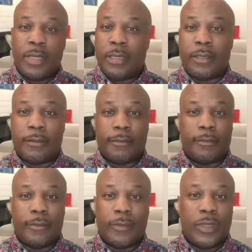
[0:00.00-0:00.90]

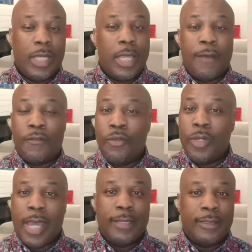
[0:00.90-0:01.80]
Colorado is in good
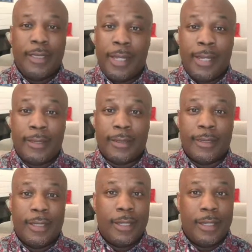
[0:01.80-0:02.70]
position.
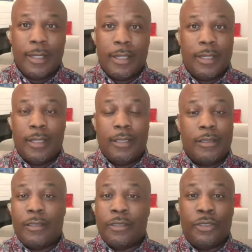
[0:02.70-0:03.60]
If you can't
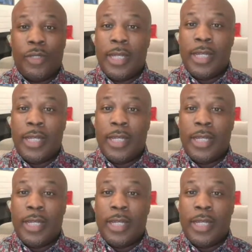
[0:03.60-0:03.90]
see that,